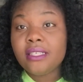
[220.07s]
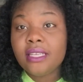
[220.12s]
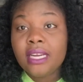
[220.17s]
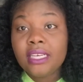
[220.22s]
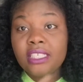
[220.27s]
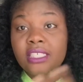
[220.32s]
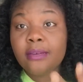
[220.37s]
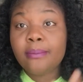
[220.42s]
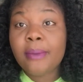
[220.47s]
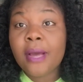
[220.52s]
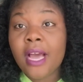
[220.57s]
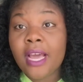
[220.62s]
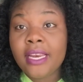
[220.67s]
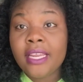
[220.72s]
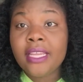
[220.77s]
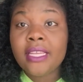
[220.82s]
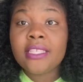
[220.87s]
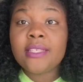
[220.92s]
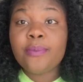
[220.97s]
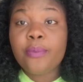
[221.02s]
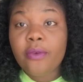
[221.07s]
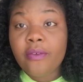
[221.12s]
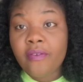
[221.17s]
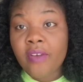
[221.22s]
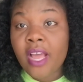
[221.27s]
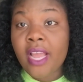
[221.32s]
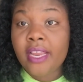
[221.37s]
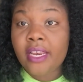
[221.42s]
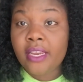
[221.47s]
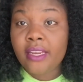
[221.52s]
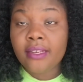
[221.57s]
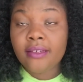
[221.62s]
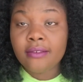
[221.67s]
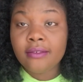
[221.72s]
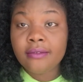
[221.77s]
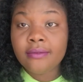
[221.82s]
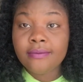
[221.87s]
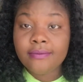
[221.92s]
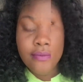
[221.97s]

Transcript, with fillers: that your body is providing.